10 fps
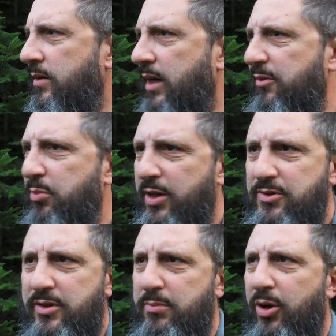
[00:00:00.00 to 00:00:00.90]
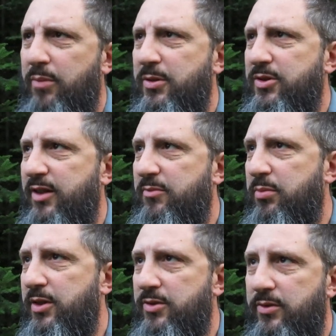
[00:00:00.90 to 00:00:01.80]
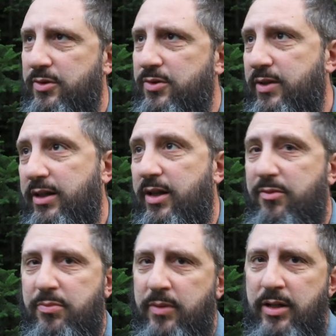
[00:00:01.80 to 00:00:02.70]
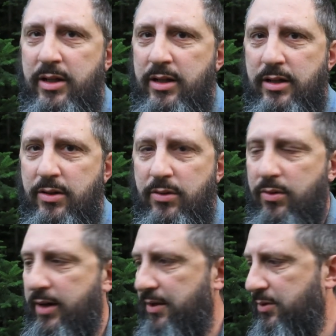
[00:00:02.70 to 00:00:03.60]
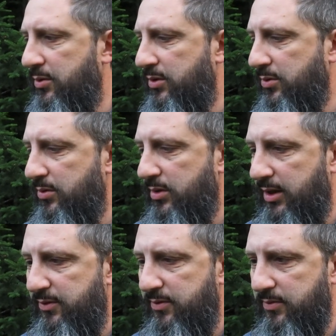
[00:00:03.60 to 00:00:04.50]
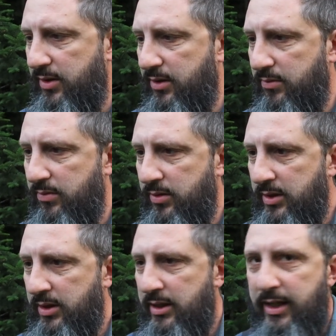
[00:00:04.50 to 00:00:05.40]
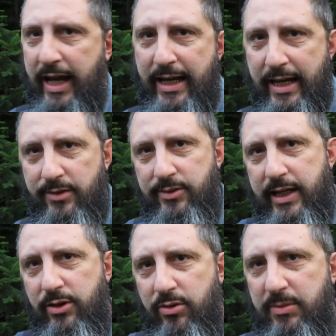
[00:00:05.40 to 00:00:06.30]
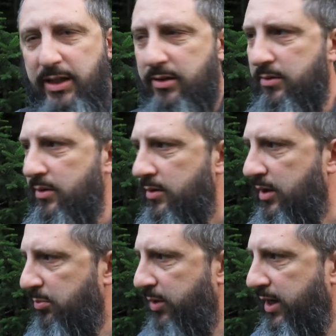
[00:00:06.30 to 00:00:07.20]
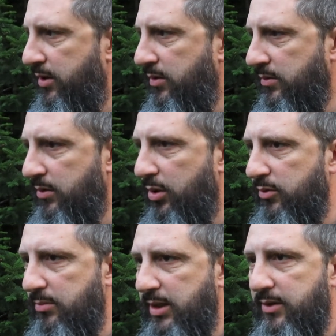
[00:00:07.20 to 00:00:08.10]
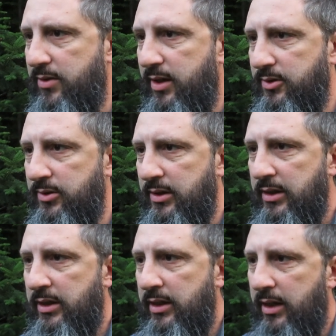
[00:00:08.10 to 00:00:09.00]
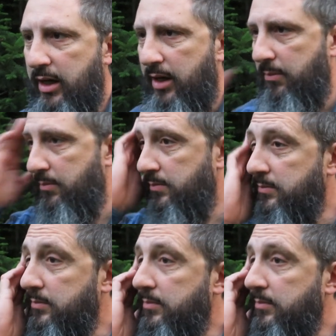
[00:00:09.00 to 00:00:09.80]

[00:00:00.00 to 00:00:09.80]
I've preached in pulpits, I've preached on the street, I've you know, going out door to door. I've, you know, had hands laid on me and they've prayed over me and things. Um,